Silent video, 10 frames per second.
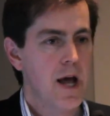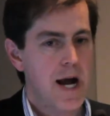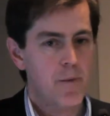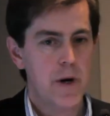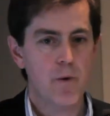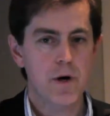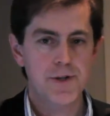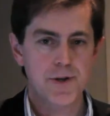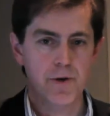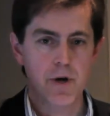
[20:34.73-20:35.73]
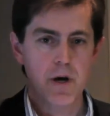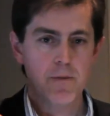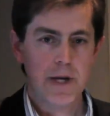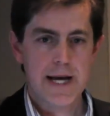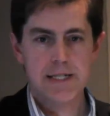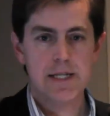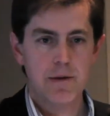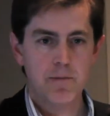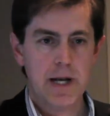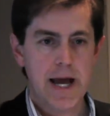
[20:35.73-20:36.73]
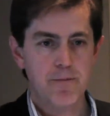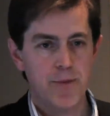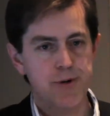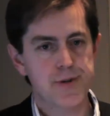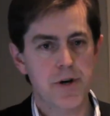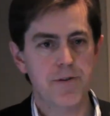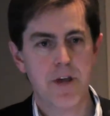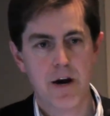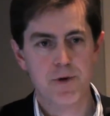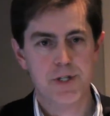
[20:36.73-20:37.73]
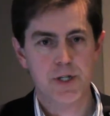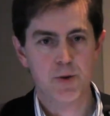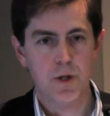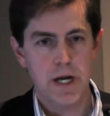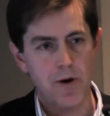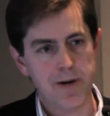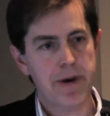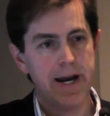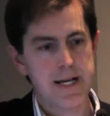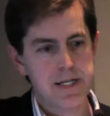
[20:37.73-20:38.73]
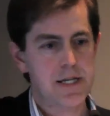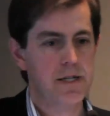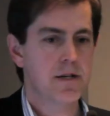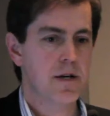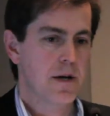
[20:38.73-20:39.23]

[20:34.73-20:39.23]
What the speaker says: and we want to place the implant, preserve that residual hearing, but assist